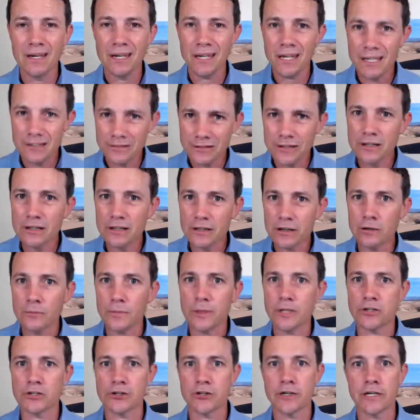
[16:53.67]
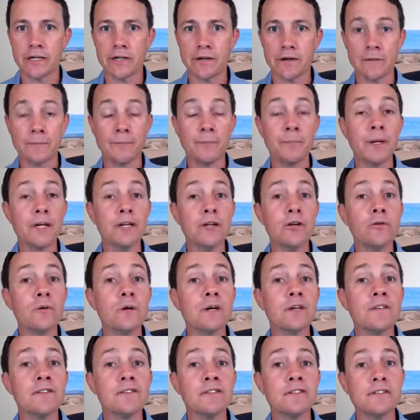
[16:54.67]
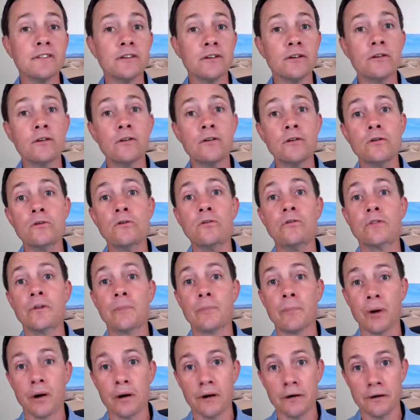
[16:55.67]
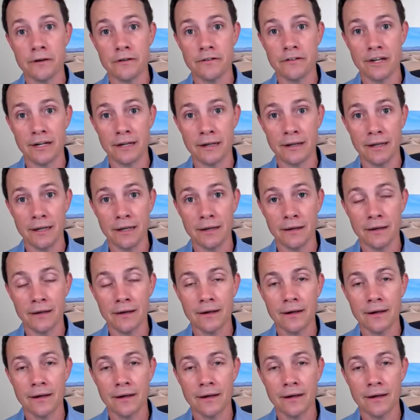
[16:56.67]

It's a little bit trickier, but you can still use the partner technique.